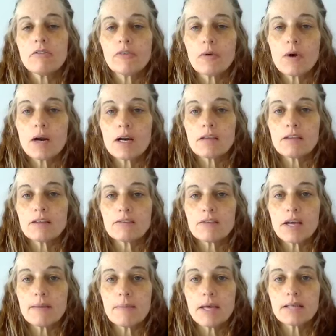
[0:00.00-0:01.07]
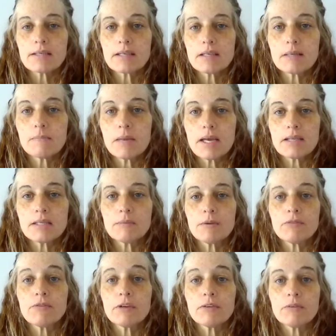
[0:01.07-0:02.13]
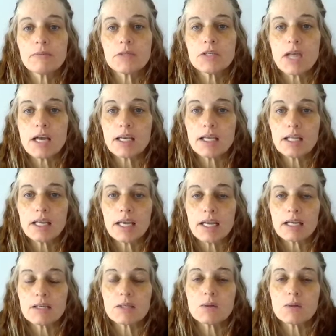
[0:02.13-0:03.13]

for the divine masculine man to be free from ejaculating.